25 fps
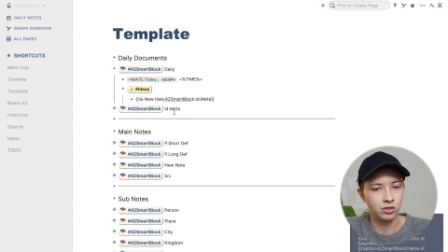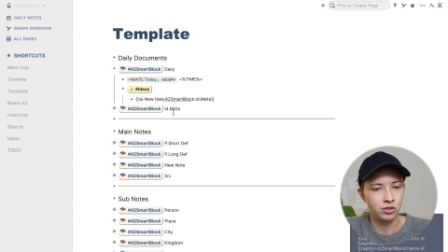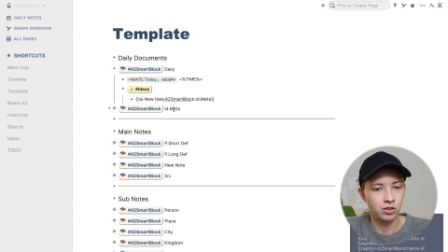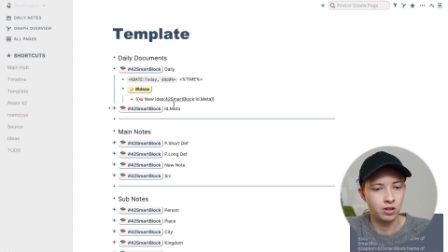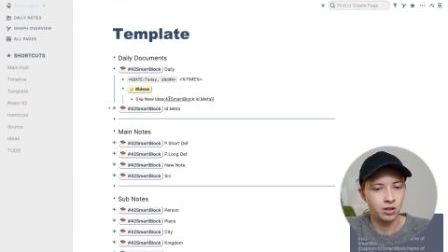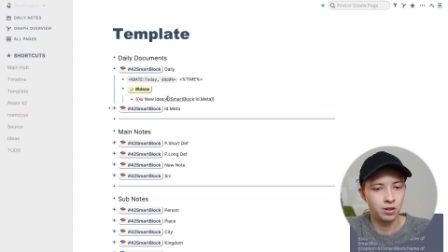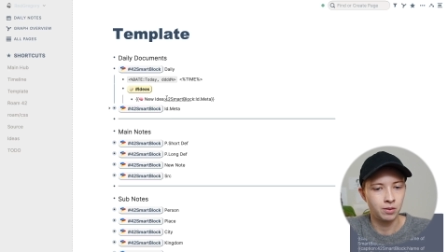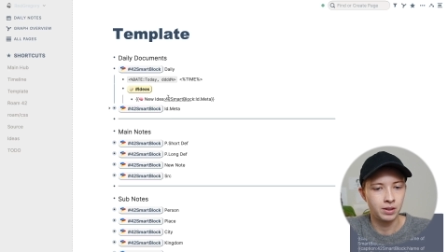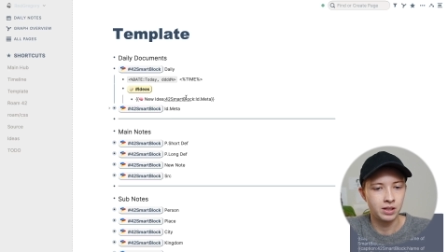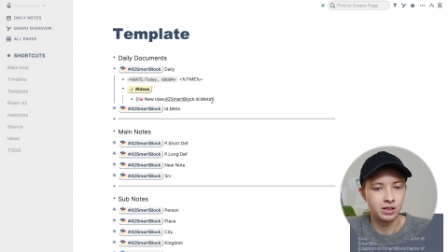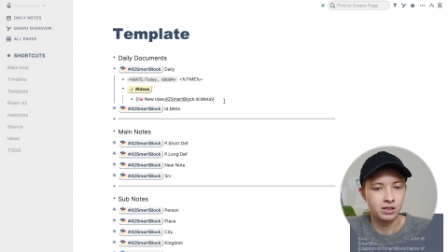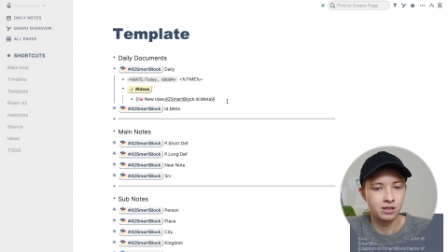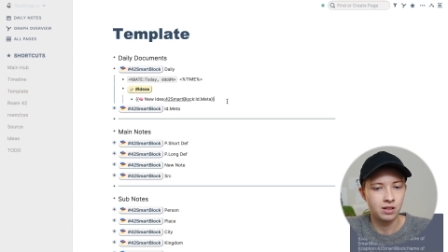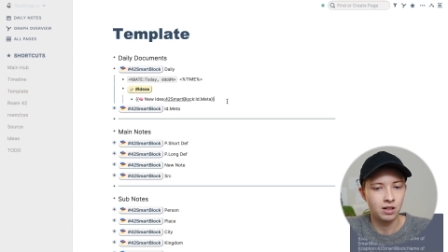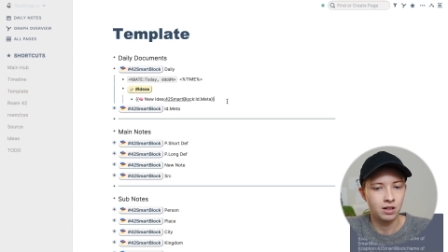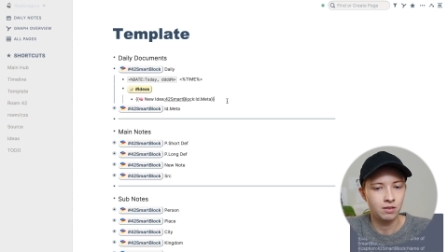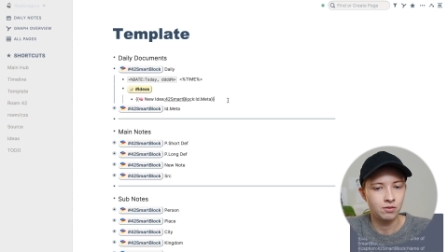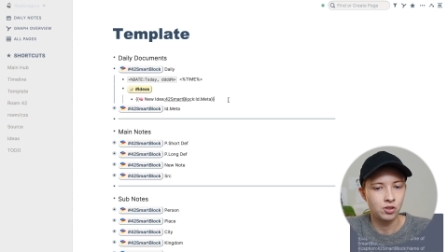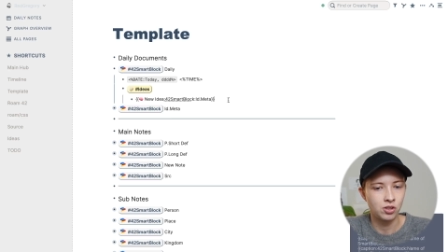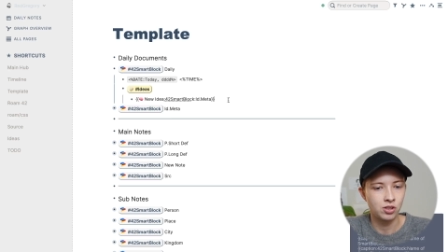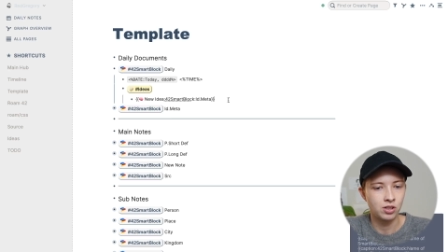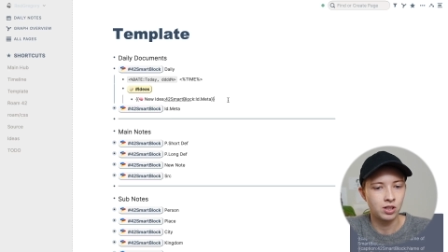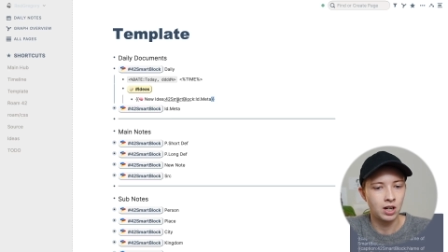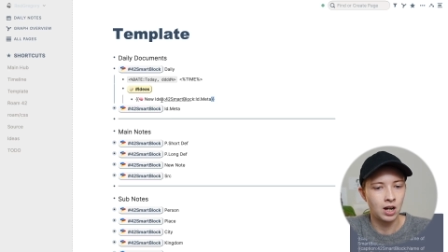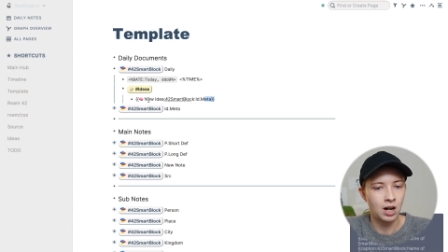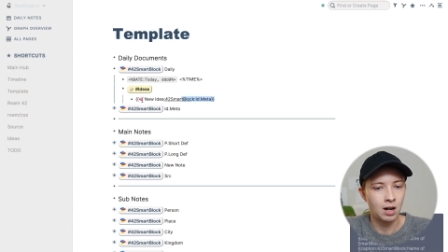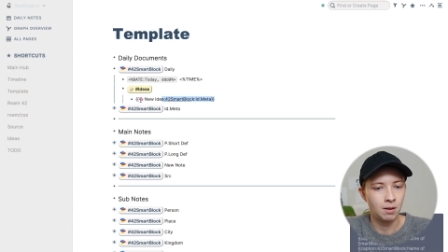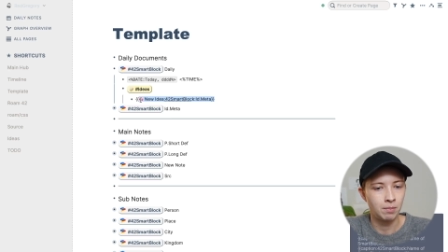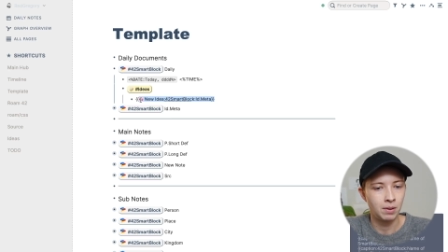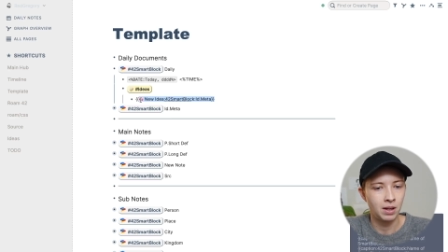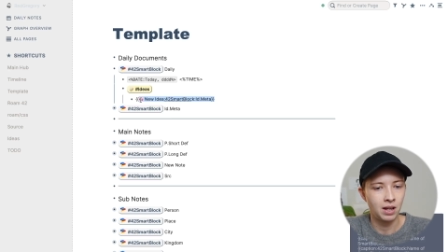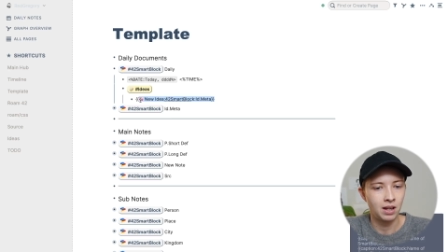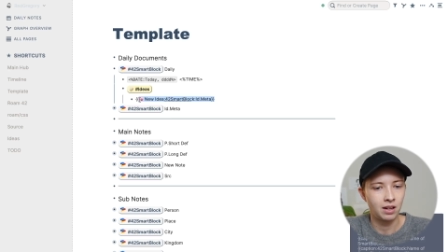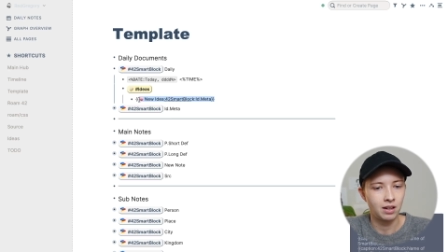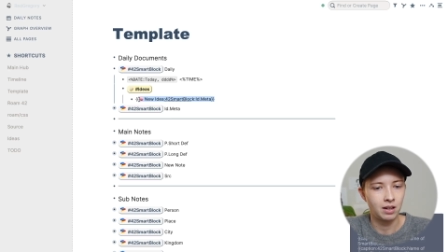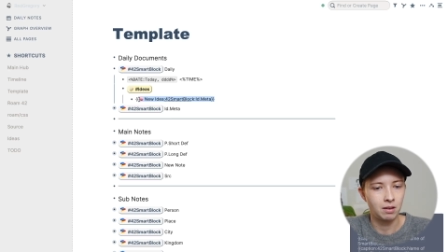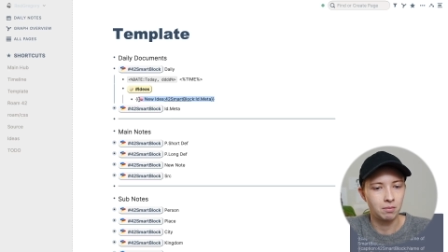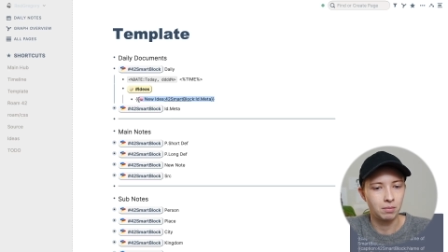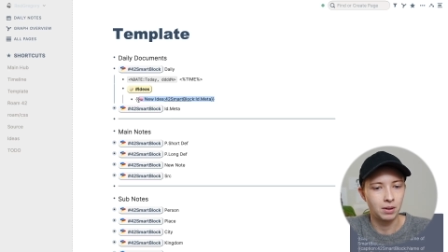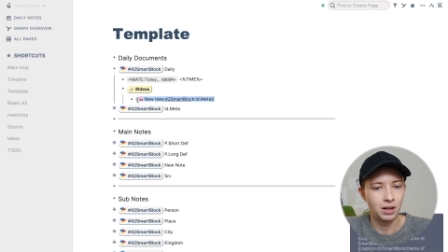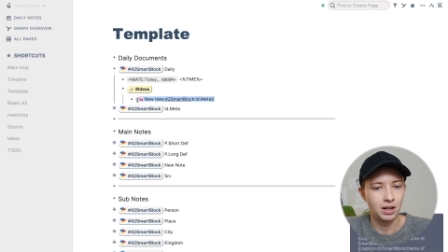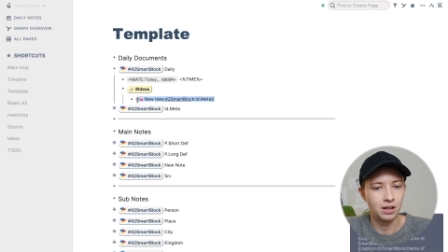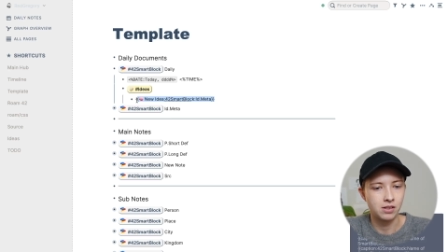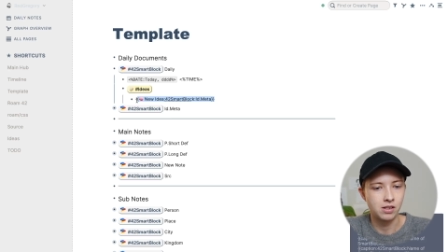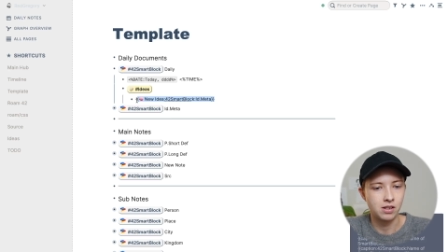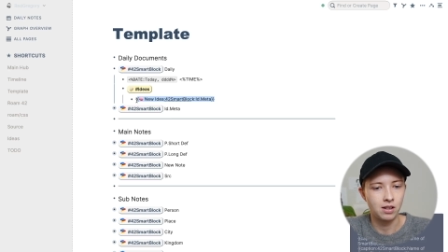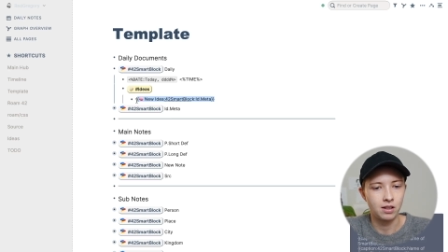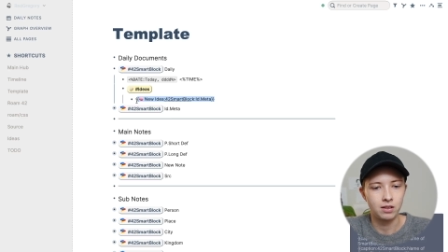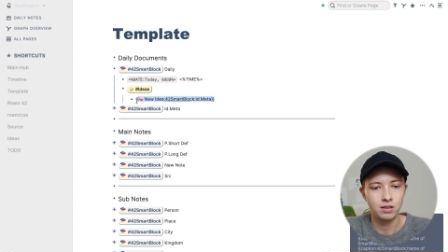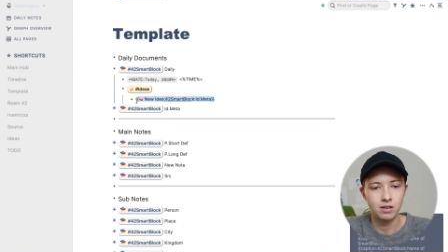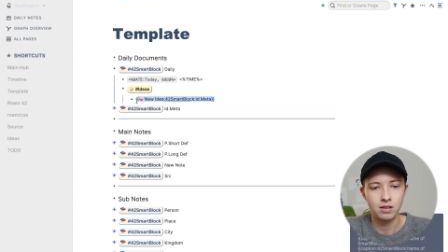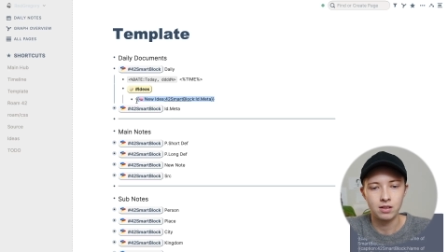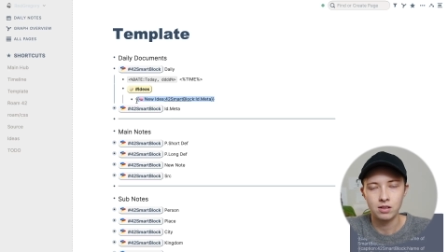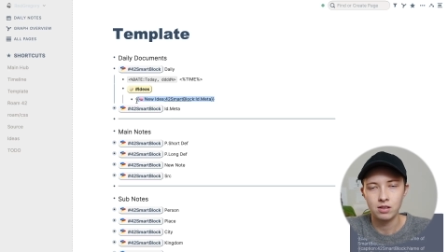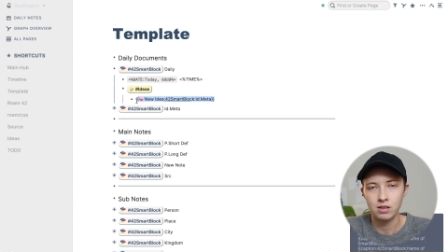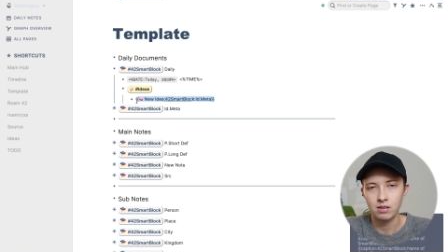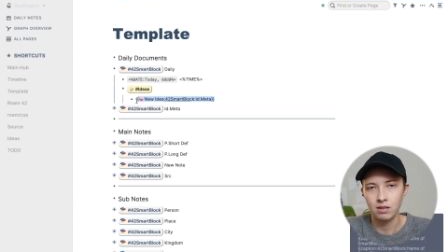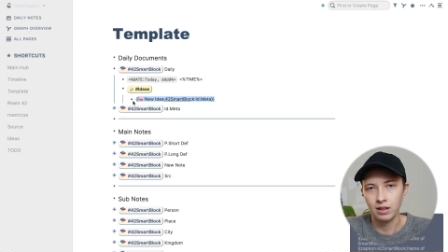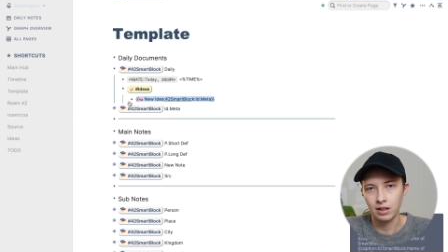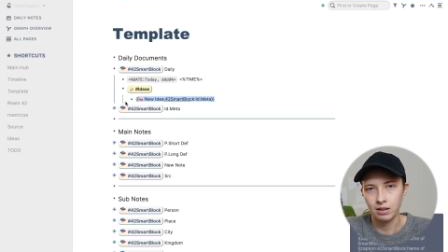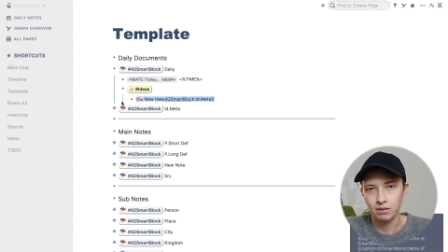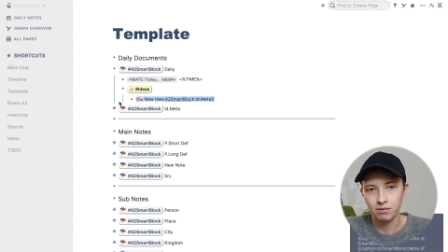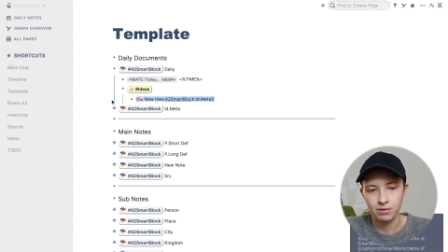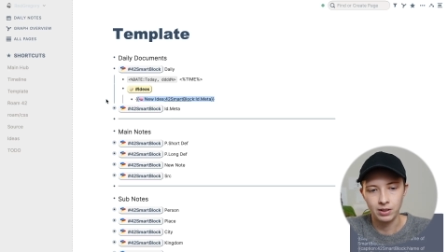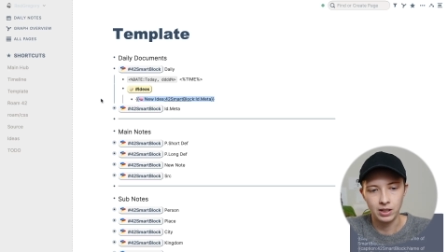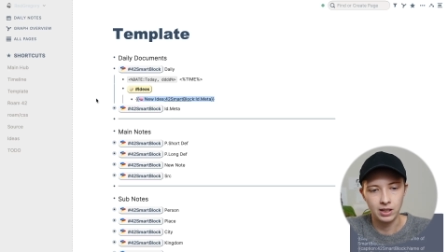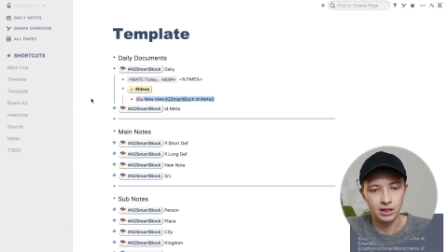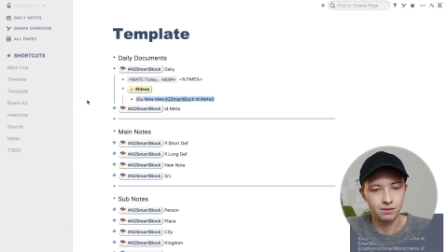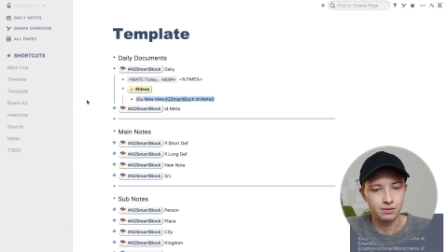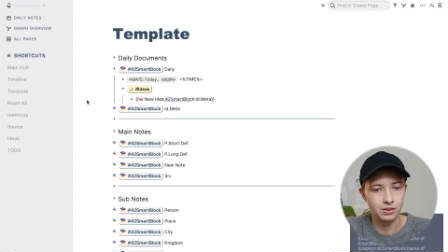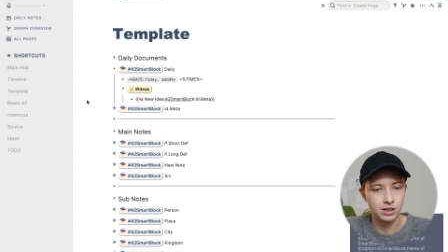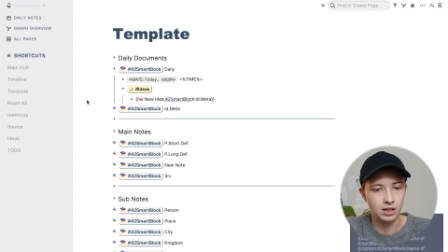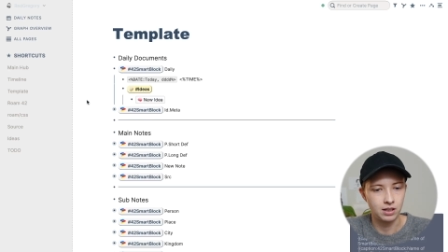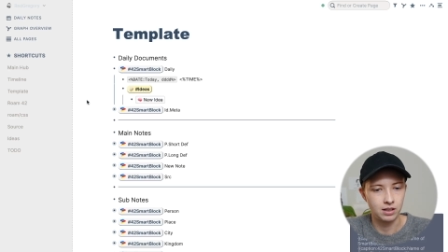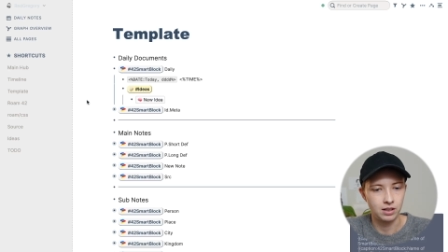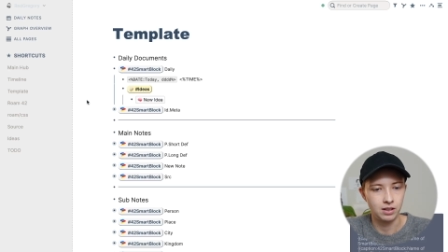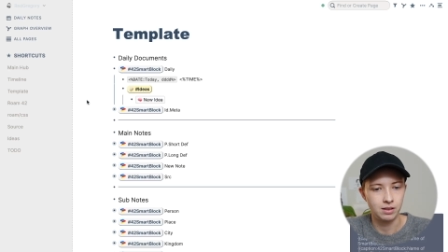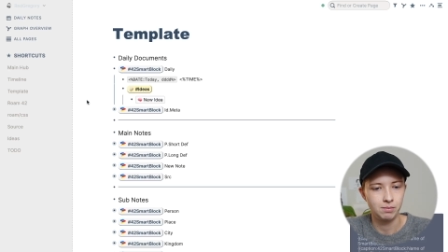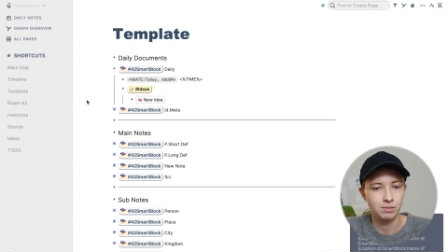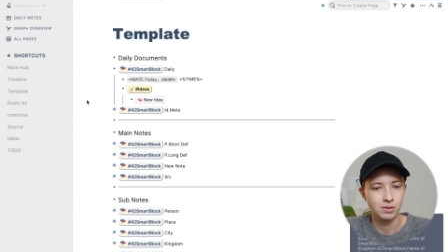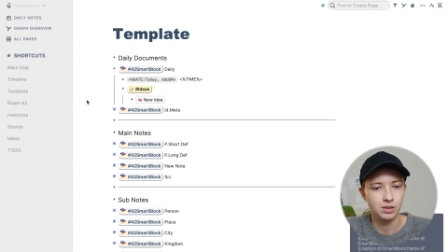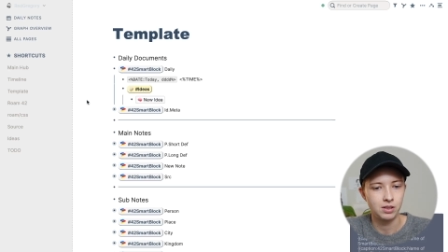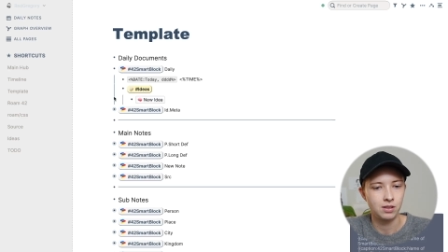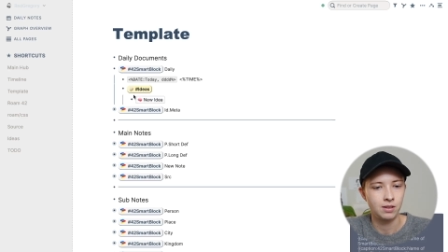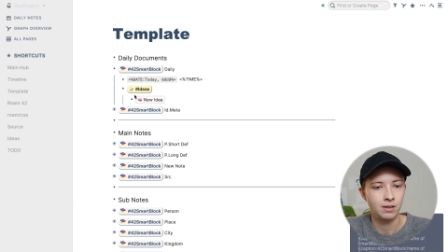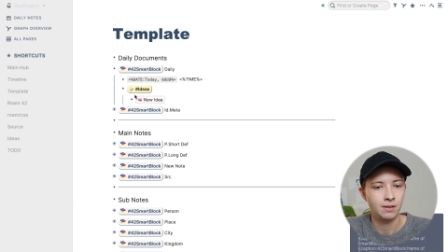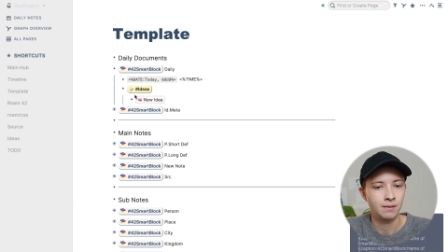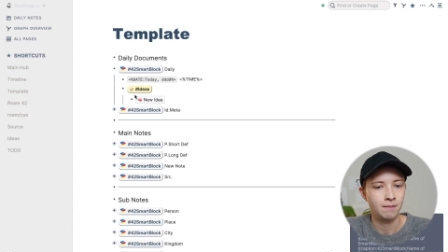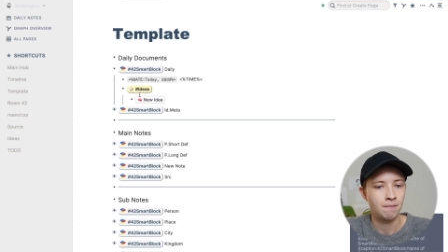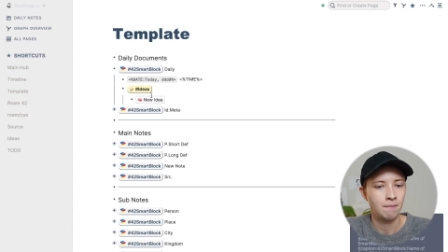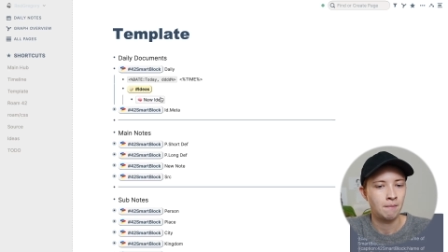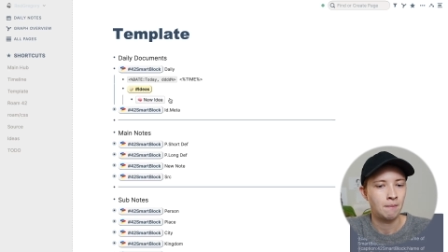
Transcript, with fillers: So instead of just copying and pasting this like 5 times,